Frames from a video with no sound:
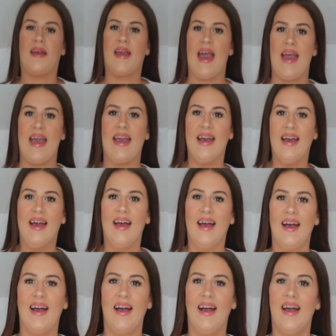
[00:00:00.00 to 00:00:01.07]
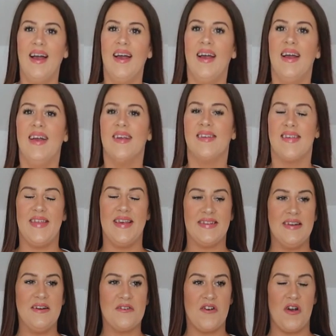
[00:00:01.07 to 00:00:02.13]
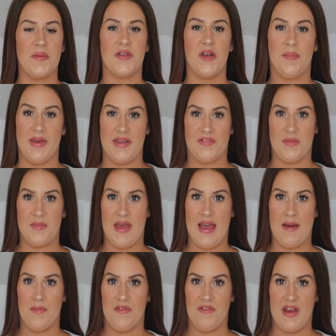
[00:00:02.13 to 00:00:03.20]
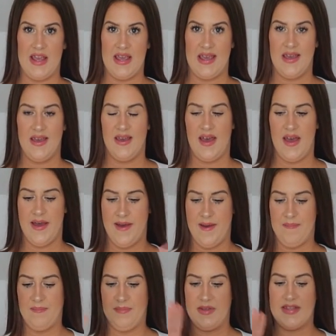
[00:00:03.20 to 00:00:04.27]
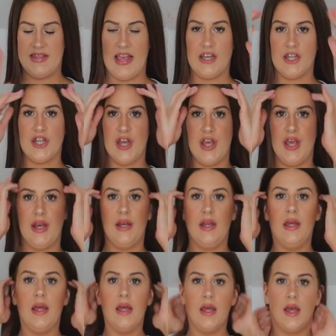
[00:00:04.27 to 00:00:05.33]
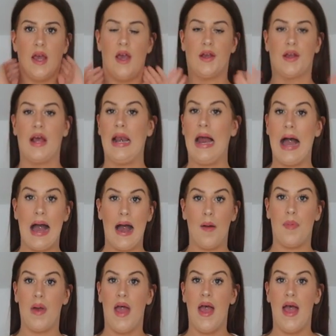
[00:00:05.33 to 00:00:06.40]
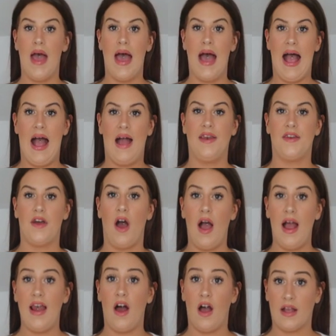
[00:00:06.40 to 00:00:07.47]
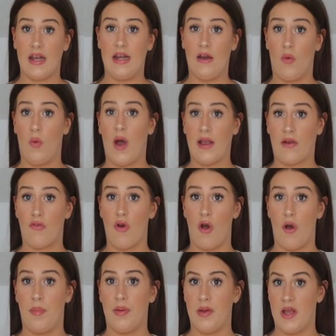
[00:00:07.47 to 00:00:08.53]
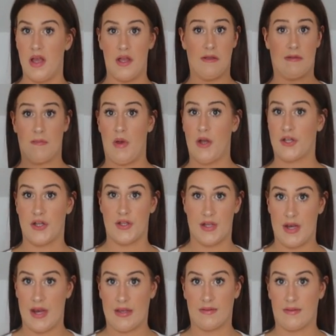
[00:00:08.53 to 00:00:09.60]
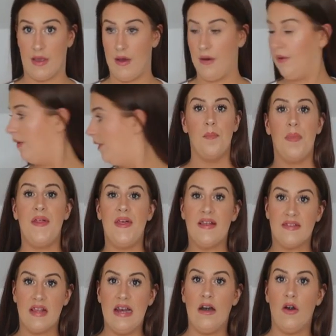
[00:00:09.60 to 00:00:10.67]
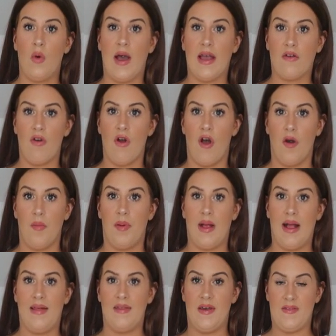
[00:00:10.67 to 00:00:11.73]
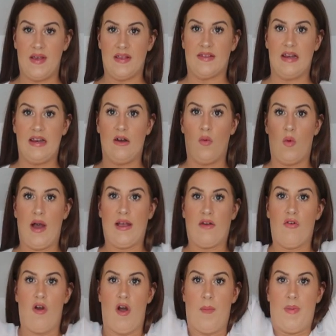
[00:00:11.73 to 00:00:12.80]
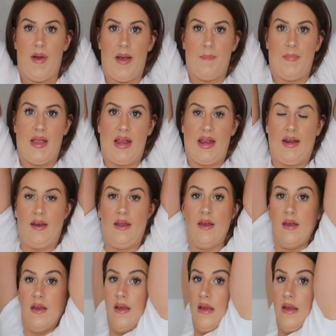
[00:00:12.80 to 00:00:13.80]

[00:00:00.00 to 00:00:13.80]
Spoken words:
Okay, so this little crop top is from the Anne-Marie section, her collab, and I like a little white crop as much as the next girl. But there's a little white crop, and then there's a little white crop. I mean,